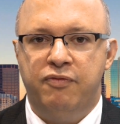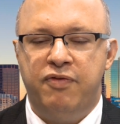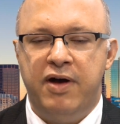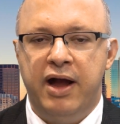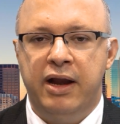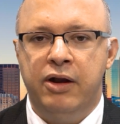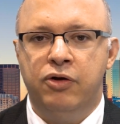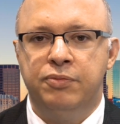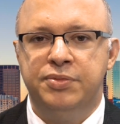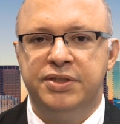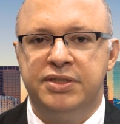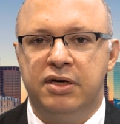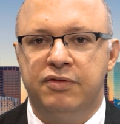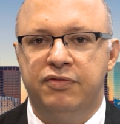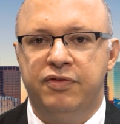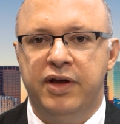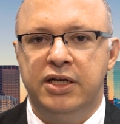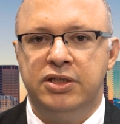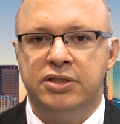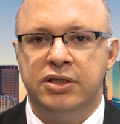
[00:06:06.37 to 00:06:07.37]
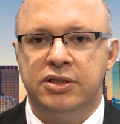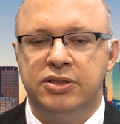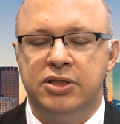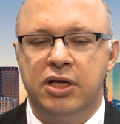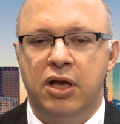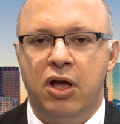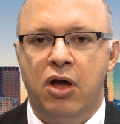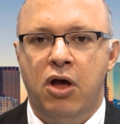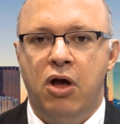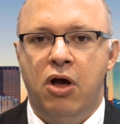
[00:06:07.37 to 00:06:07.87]
final
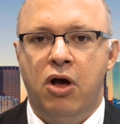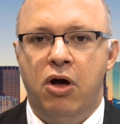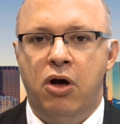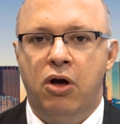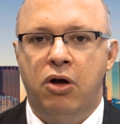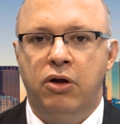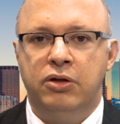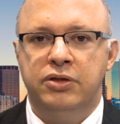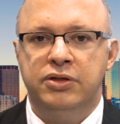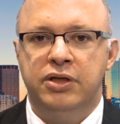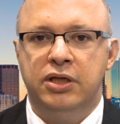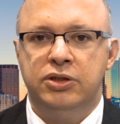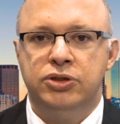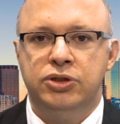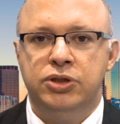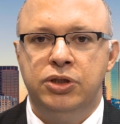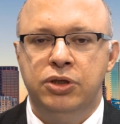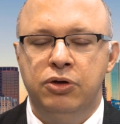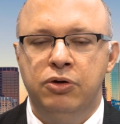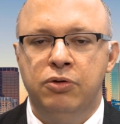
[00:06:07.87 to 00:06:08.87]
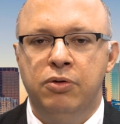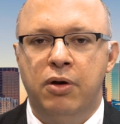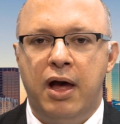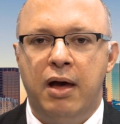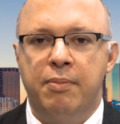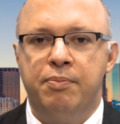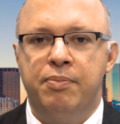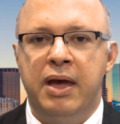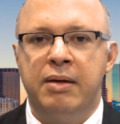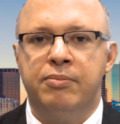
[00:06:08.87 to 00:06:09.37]
observations on the two
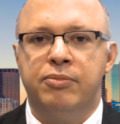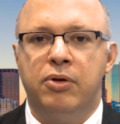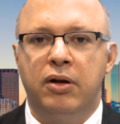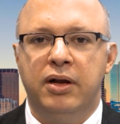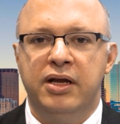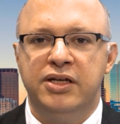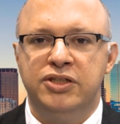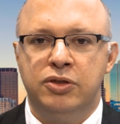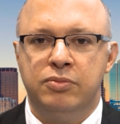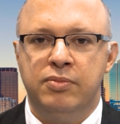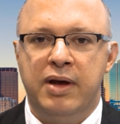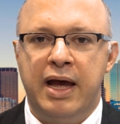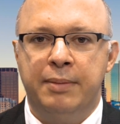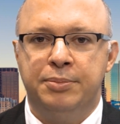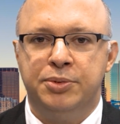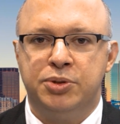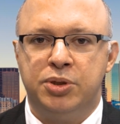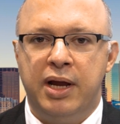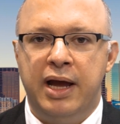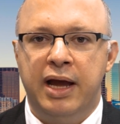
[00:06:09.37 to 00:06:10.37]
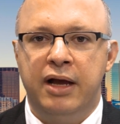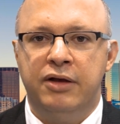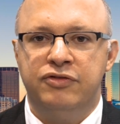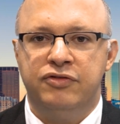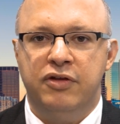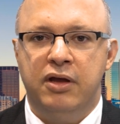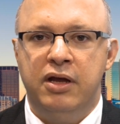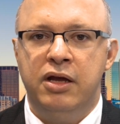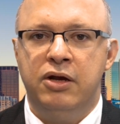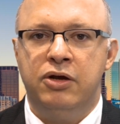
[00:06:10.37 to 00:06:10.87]
pembrolizumab
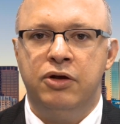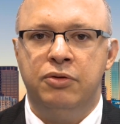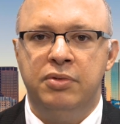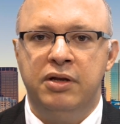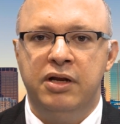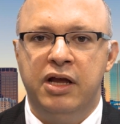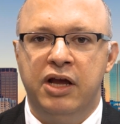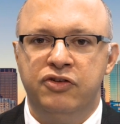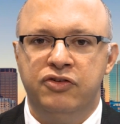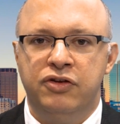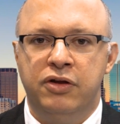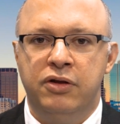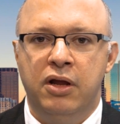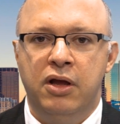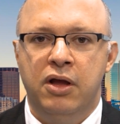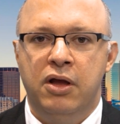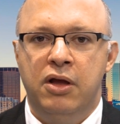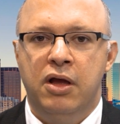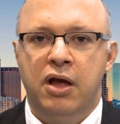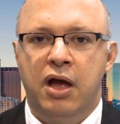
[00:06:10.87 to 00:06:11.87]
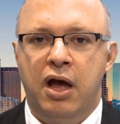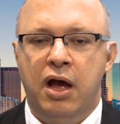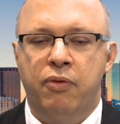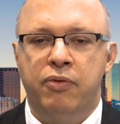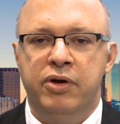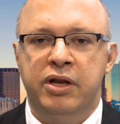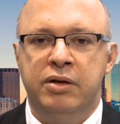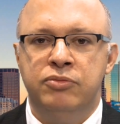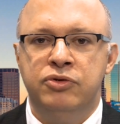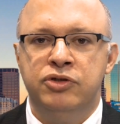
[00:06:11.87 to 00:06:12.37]
trials in combination
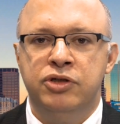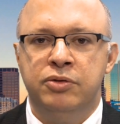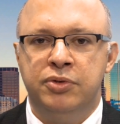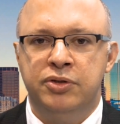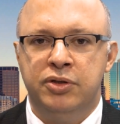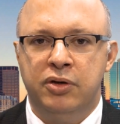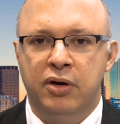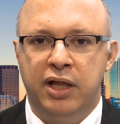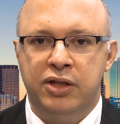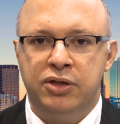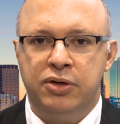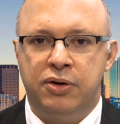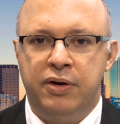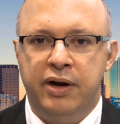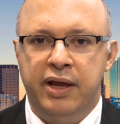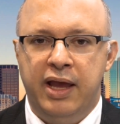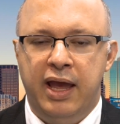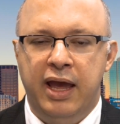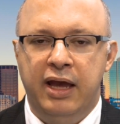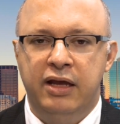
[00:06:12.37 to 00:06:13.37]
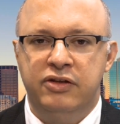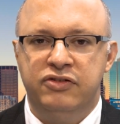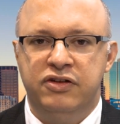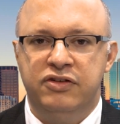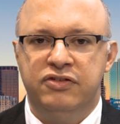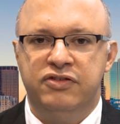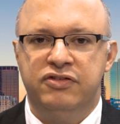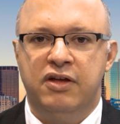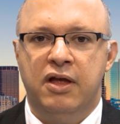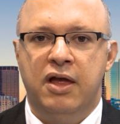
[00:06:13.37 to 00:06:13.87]
with immunomodulatory
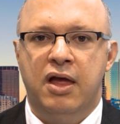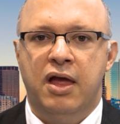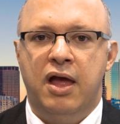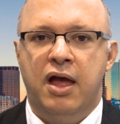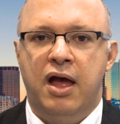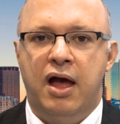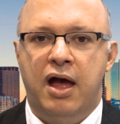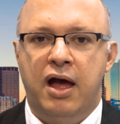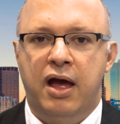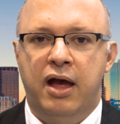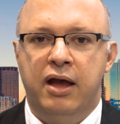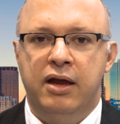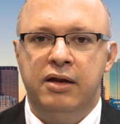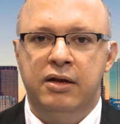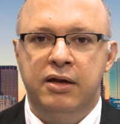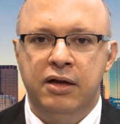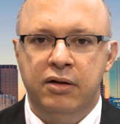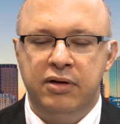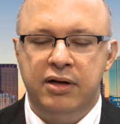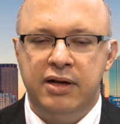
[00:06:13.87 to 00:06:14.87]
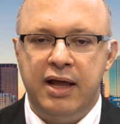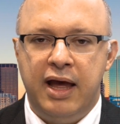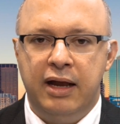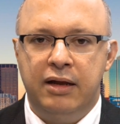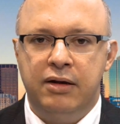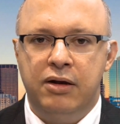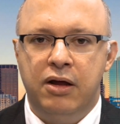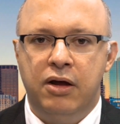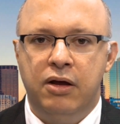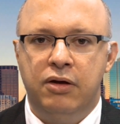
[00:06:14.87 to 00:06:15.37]
agents in newly
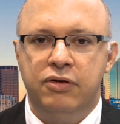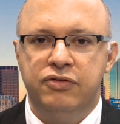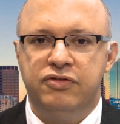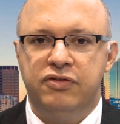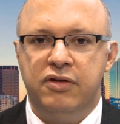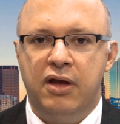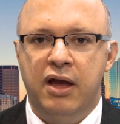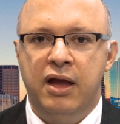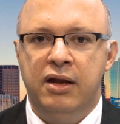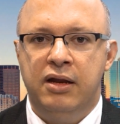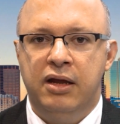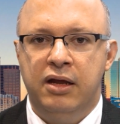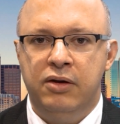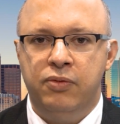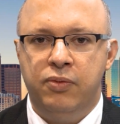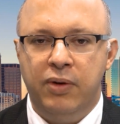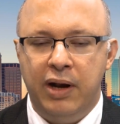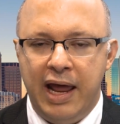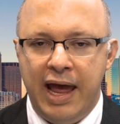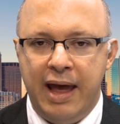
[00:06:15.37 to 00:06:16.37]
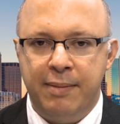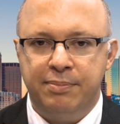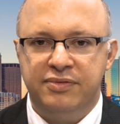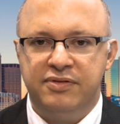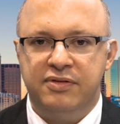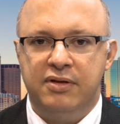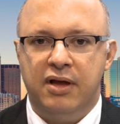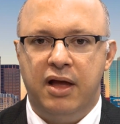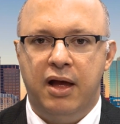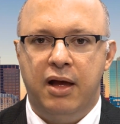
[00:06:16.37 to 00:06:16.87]
diagnosed and in
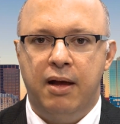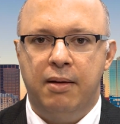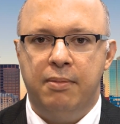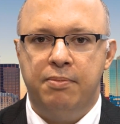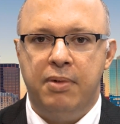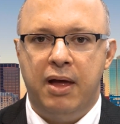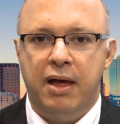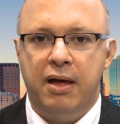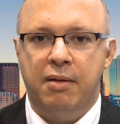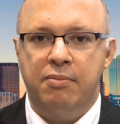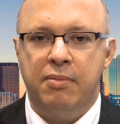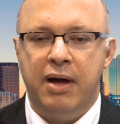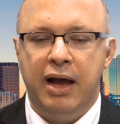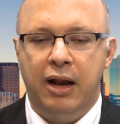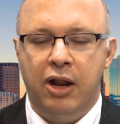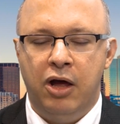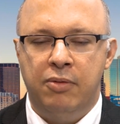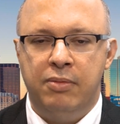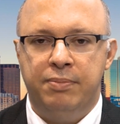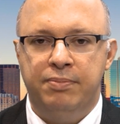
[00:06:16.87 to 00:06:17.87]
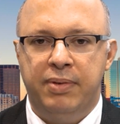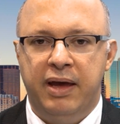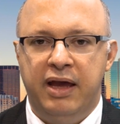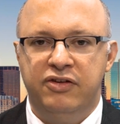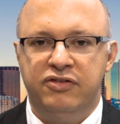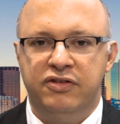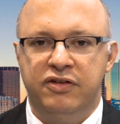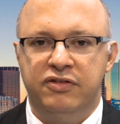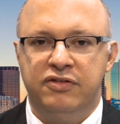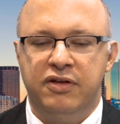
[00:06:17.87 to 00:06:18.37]
relapsed myeloma
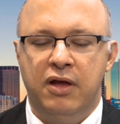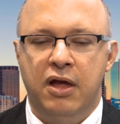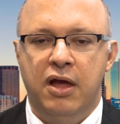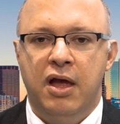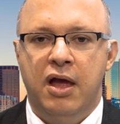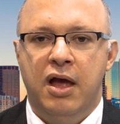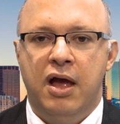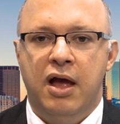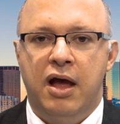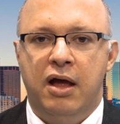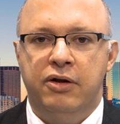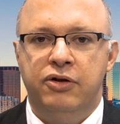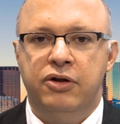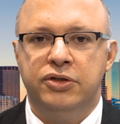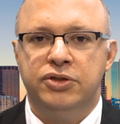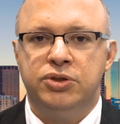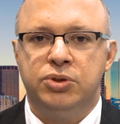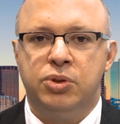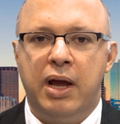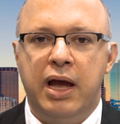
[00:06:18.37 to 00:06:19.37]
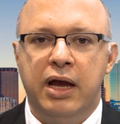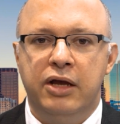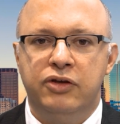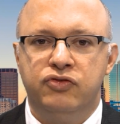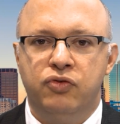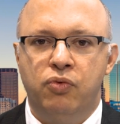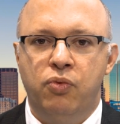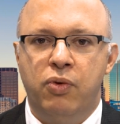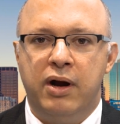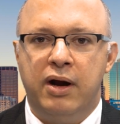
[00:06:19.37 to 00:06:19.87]
patients. Those
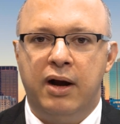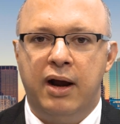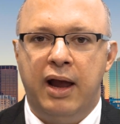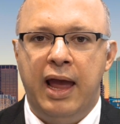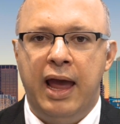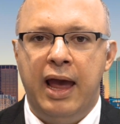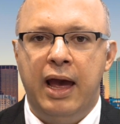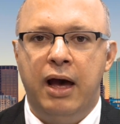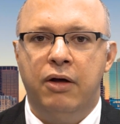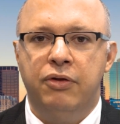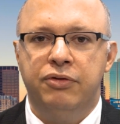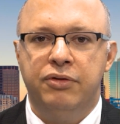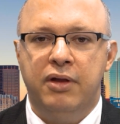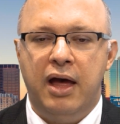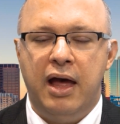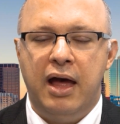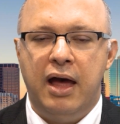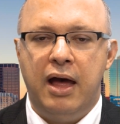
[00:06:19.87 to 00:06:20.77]
trials were held